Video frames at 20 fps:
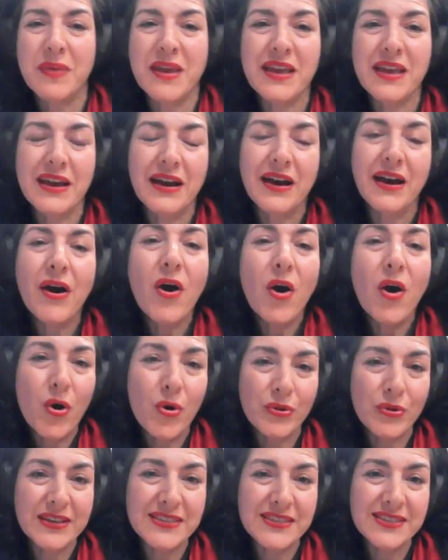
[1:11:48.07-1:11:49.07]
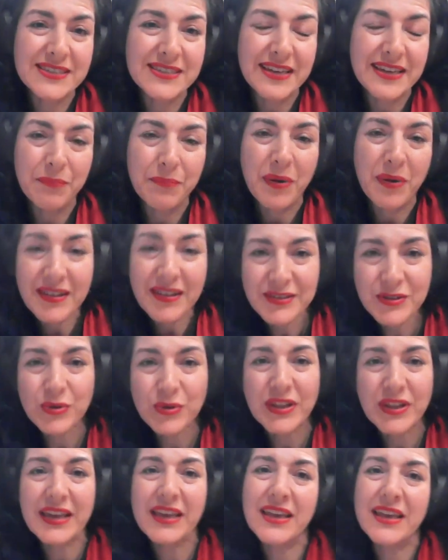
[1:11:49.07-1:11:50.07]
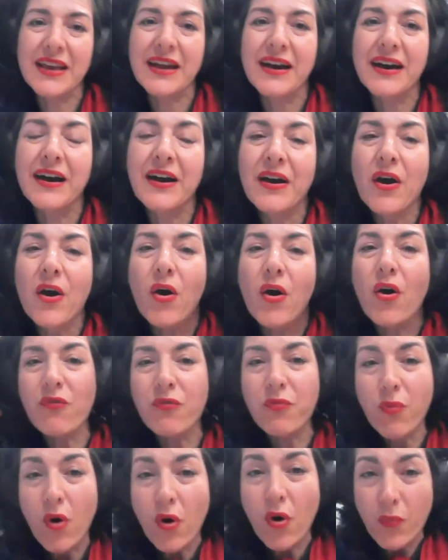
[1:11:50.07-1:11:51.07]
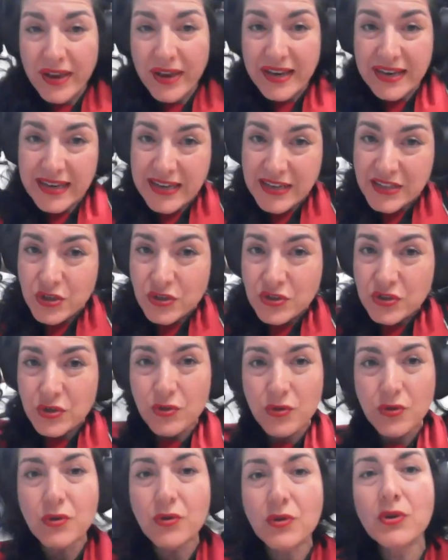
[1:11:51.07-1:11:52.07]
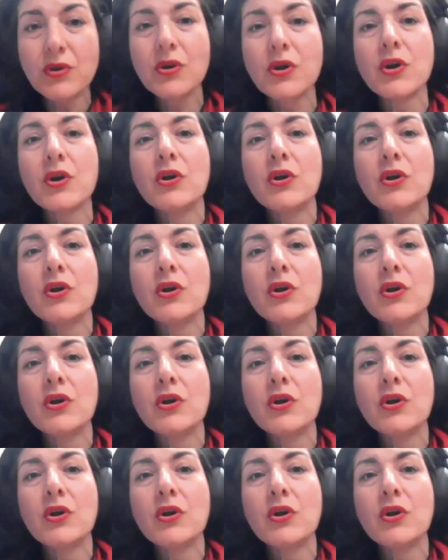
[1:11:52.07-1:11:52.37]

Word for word: bigger holistic puzzle here of what we need to do